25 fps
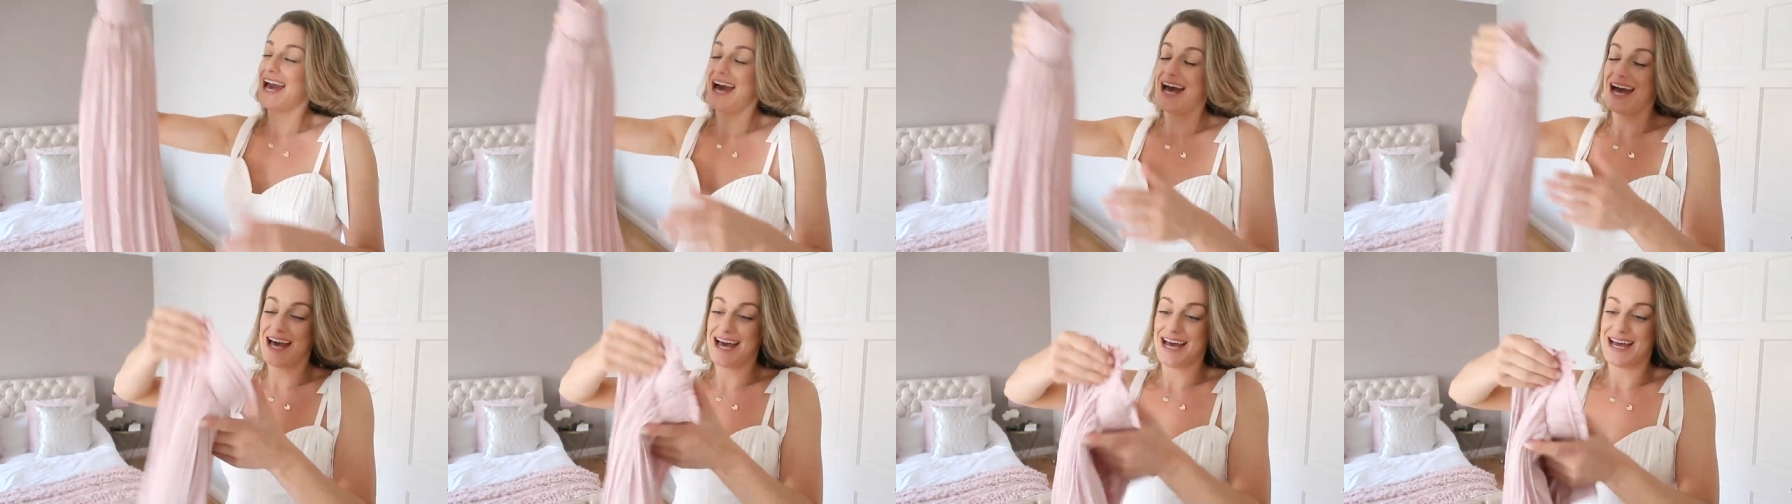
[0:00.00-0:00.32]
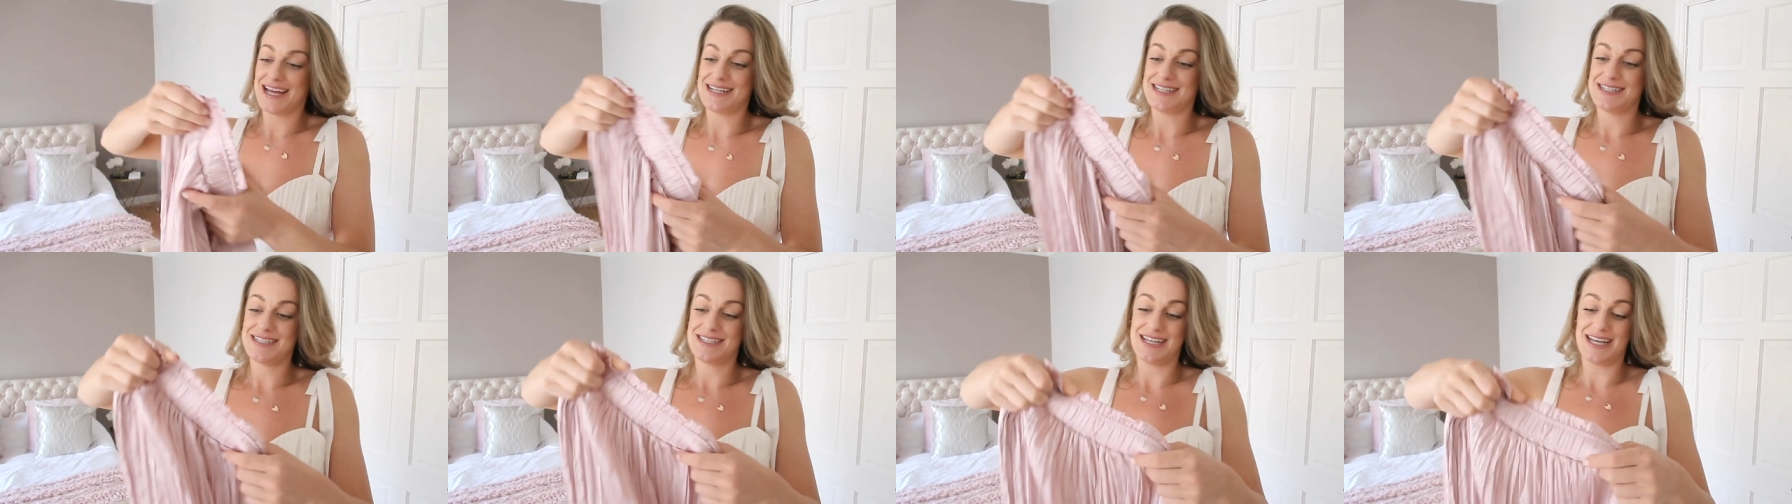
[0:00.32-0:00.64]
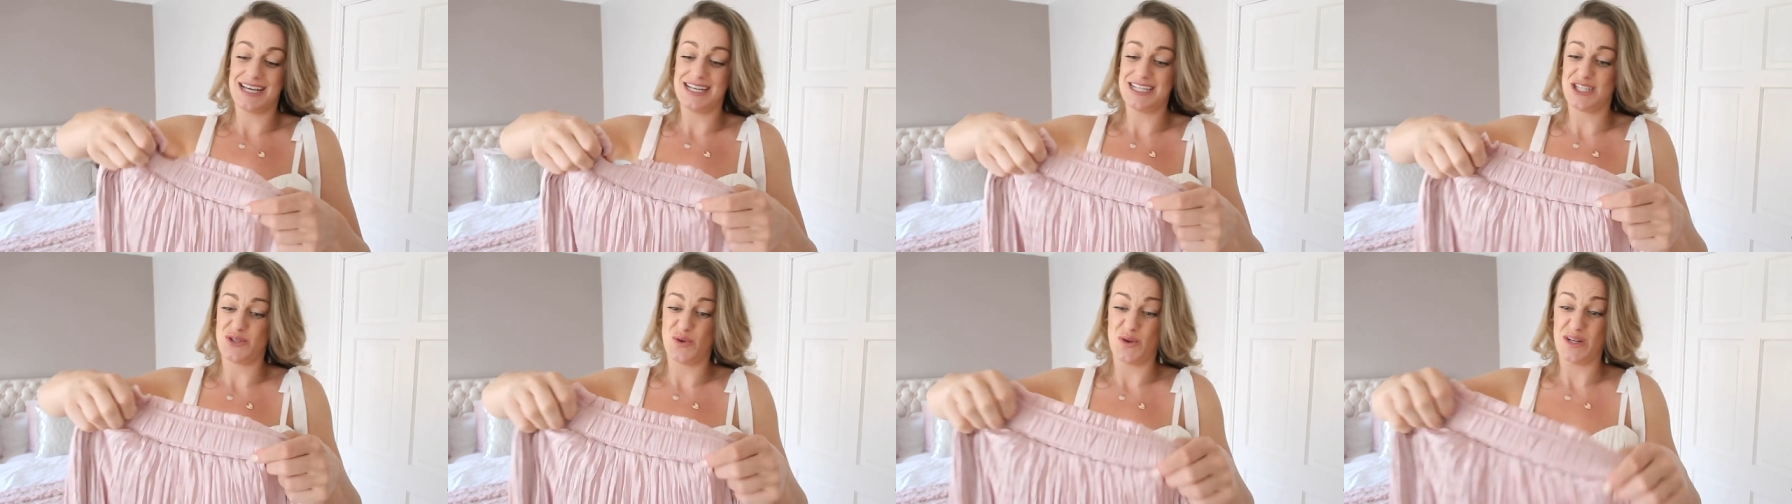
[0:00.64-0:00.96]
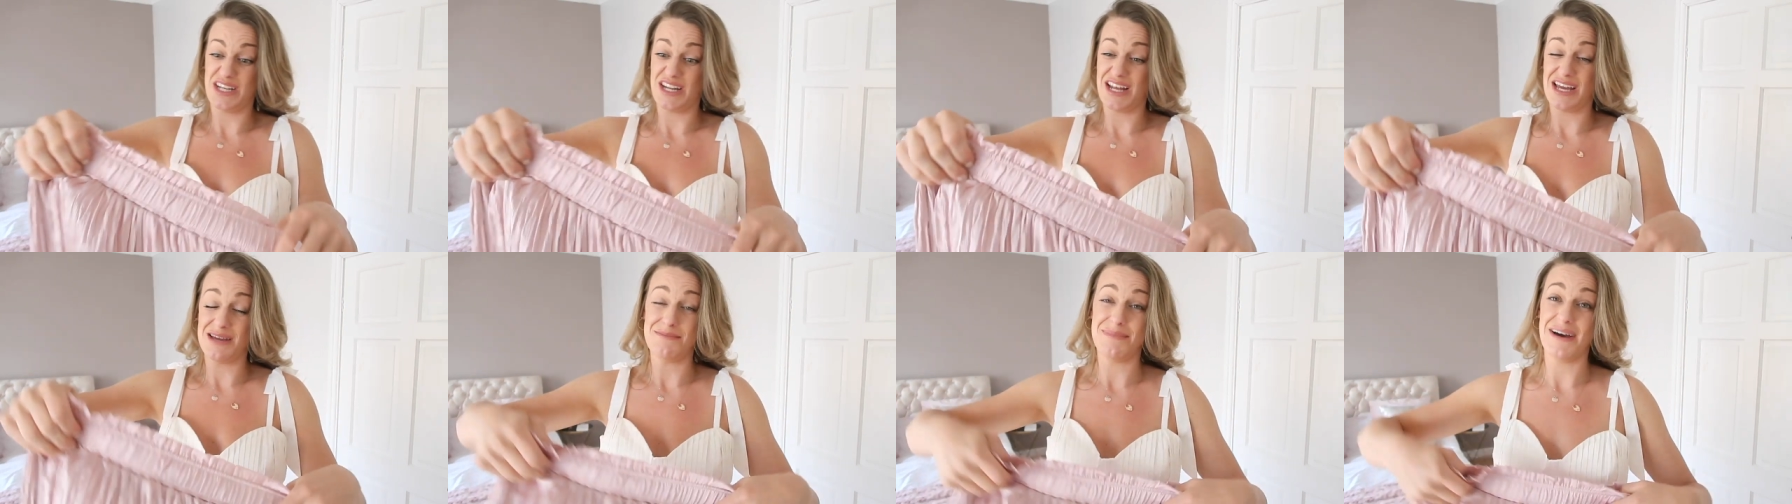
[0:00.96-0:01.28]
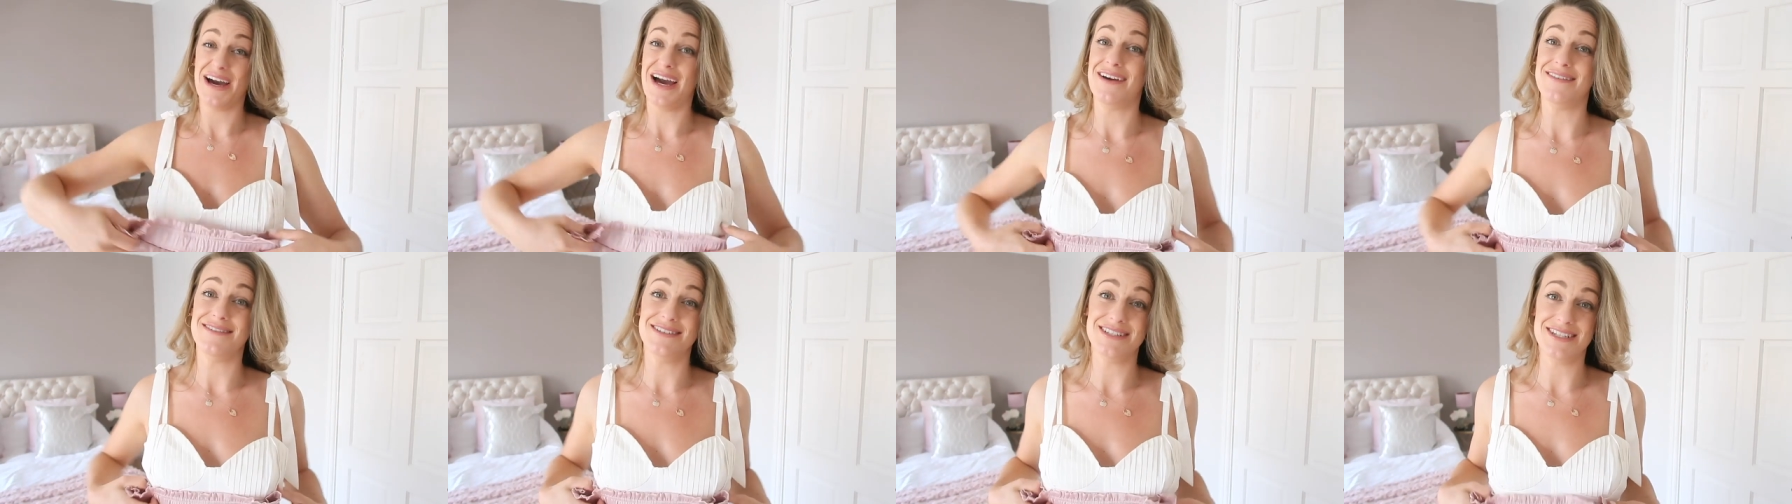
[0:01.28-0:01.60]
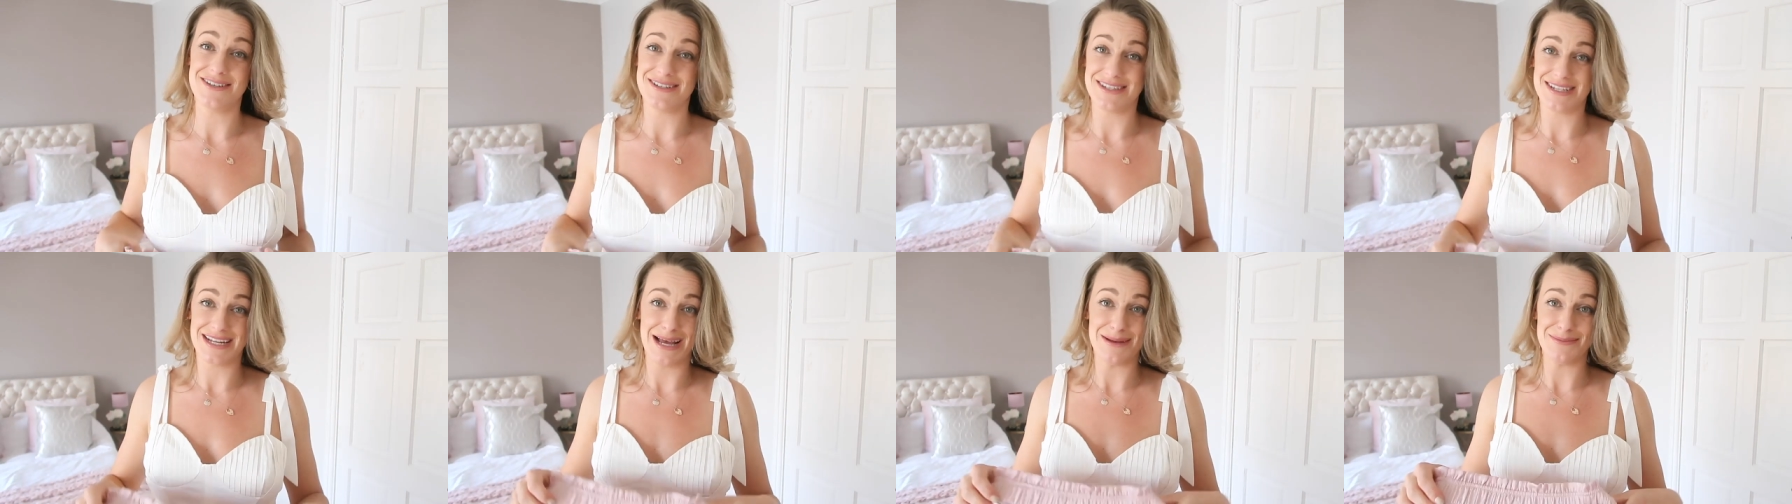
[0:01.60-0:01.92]
and it's twenty-nine pounds, so
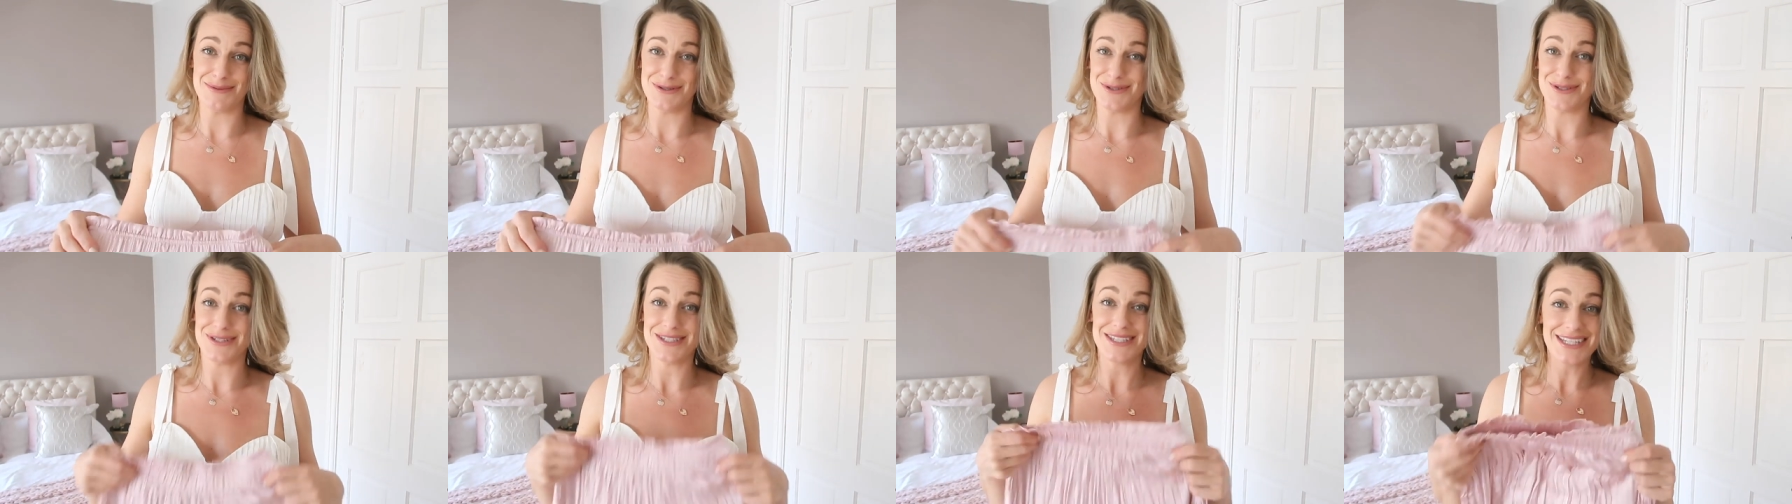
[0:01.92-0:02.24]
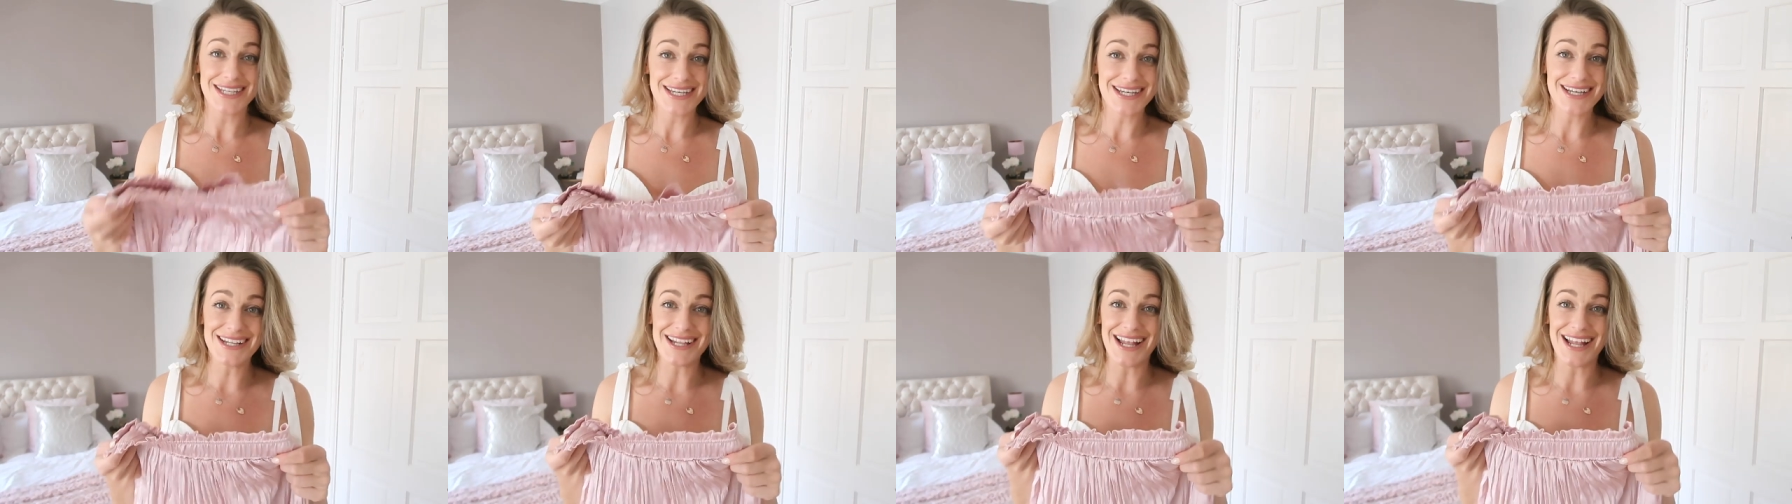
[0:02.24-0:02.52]
it's an absolute steal.